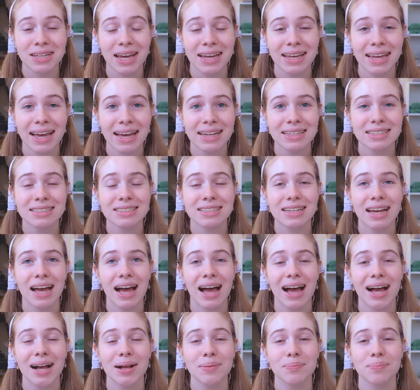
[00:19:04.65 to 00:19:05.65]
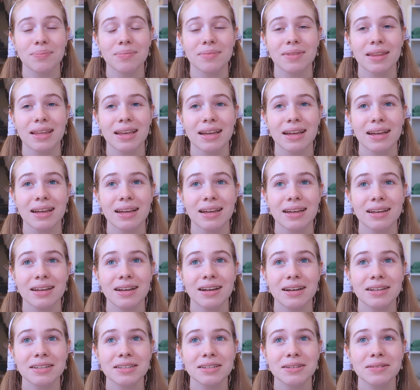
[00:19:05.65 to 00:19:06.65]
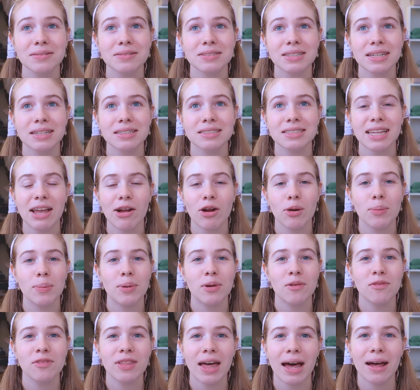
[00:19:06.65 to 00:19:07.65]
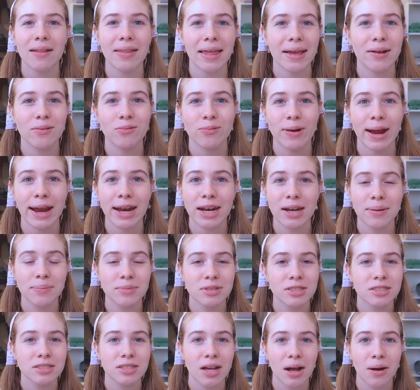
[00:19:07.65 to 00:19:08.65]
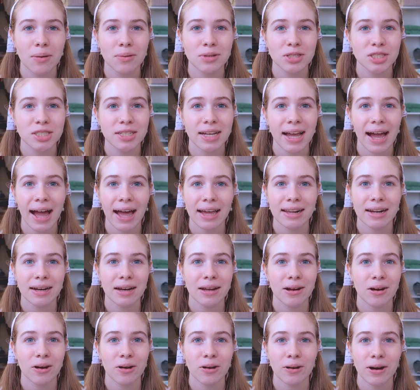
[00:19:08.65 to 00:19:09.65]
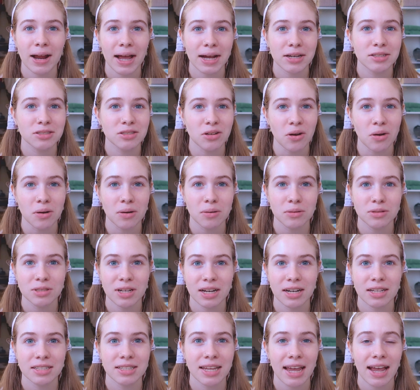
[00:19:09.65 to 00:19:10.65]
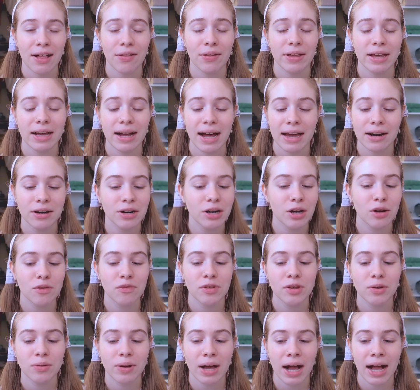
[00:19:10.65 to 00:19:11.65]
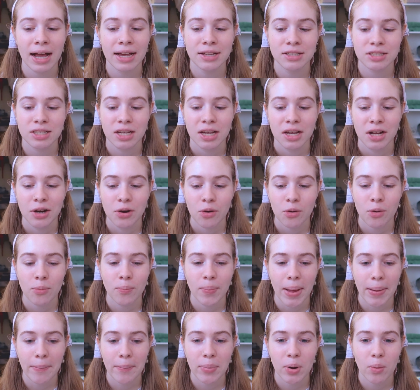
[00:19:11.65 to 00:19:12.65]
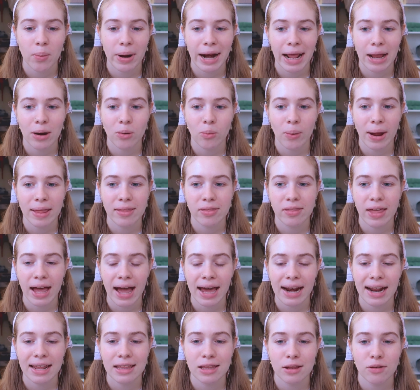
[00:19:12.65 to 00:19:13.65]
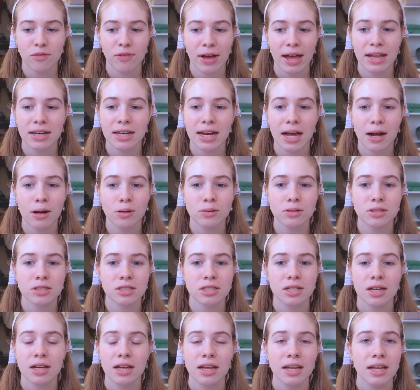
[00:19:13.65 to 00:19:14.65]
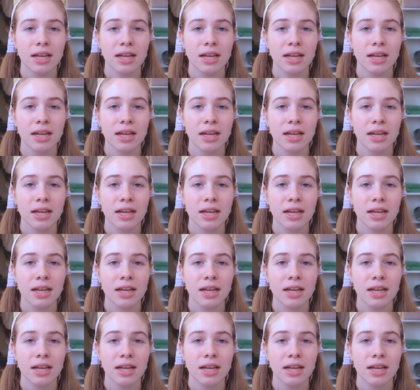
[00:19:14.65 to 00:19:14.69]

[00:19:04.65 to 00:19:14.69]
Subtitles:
I guess good news is they removed that like random stone she had in her external genitalia. I don't know if you guys remember when I read that in the vet notes.